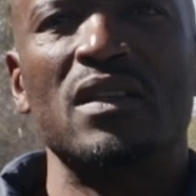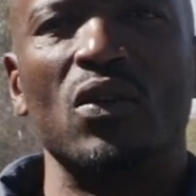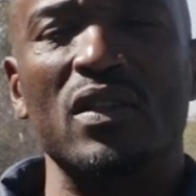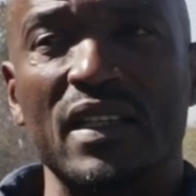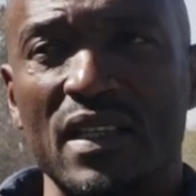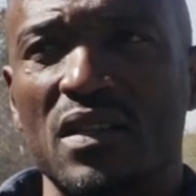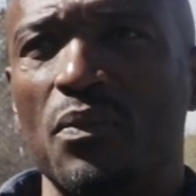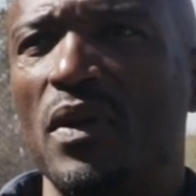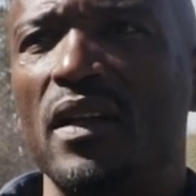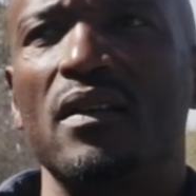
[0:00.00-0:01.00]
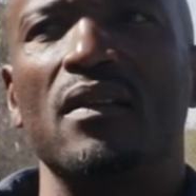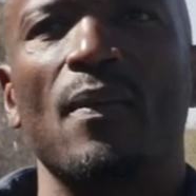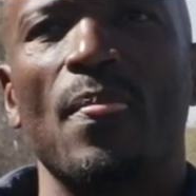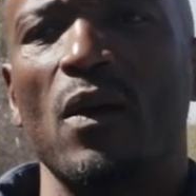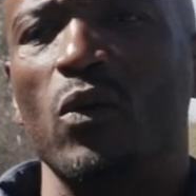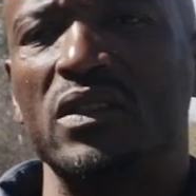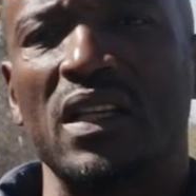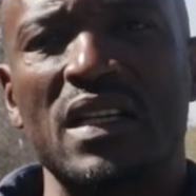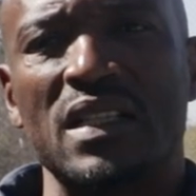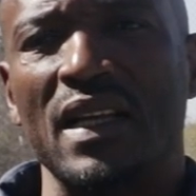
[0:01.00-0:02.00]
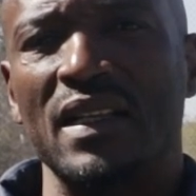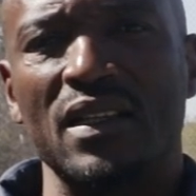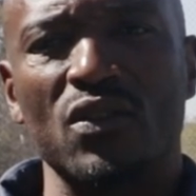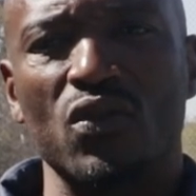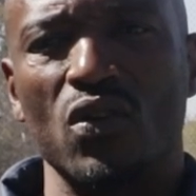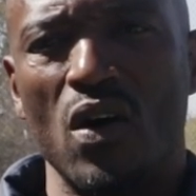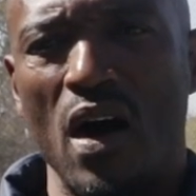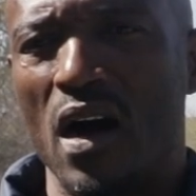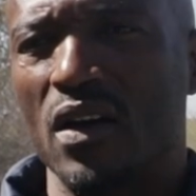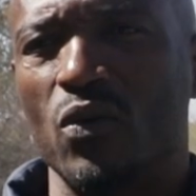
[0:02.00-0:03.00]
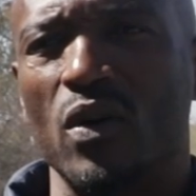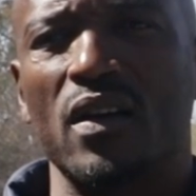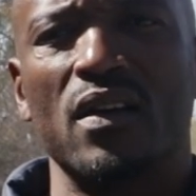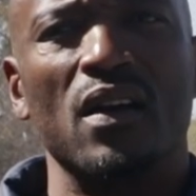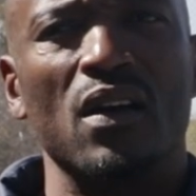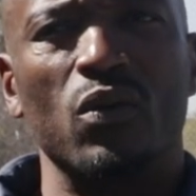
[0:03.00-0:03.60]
So discipline will translate into your hard work,